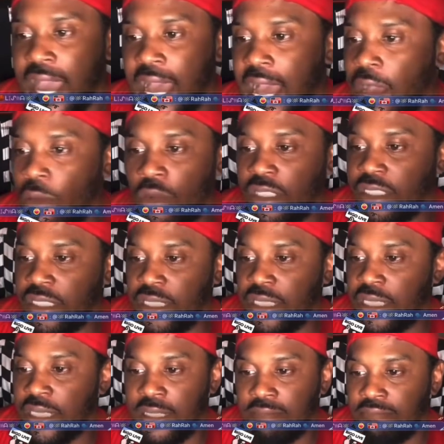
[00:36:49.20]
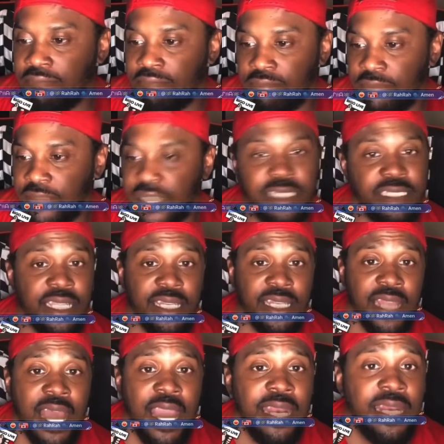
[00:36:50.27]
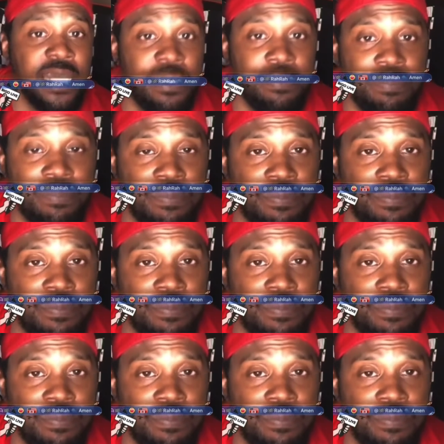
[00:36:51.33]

I wasn't um things didn't line up.